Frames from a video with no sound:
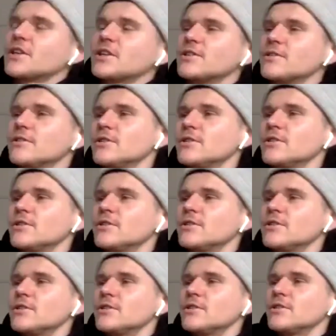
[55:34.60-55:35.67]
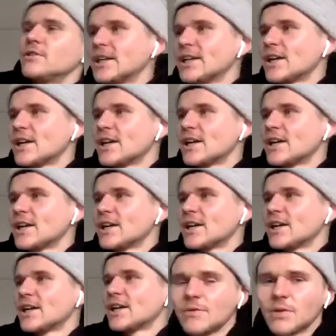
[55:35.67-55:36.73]
And I think you really hit the
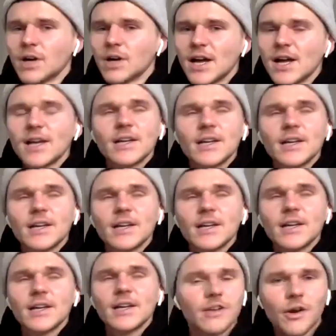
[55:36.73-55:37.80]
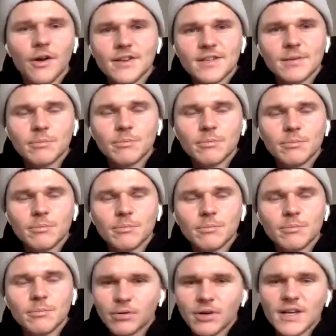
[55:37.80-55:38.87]
nail on the head where you said, you know, it's
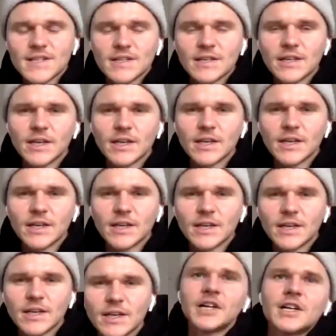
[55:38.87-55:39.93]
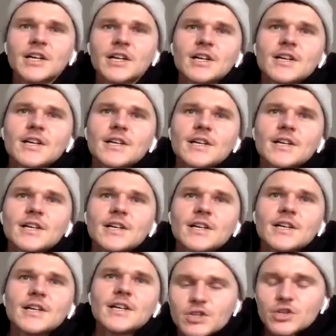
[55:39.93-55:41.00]
important to be present in whatever
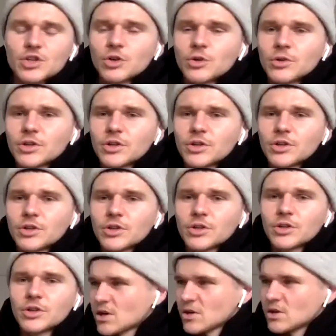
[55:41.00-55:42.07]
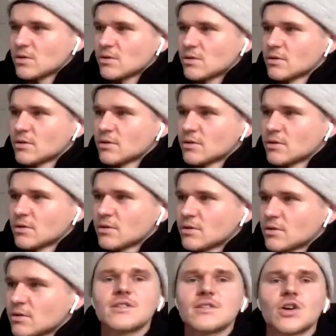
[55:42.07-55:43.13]
situation you're in. So, you
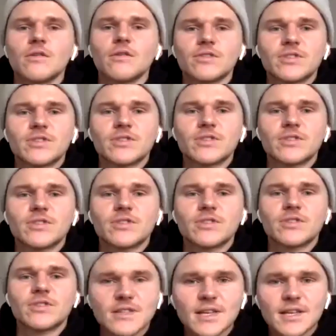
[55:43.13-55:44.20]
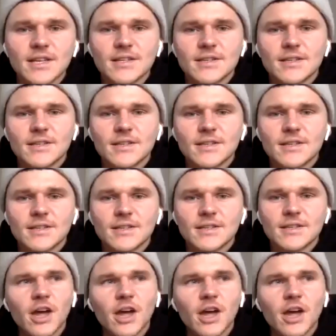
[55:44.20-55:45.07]
know, if it is a conversation about business,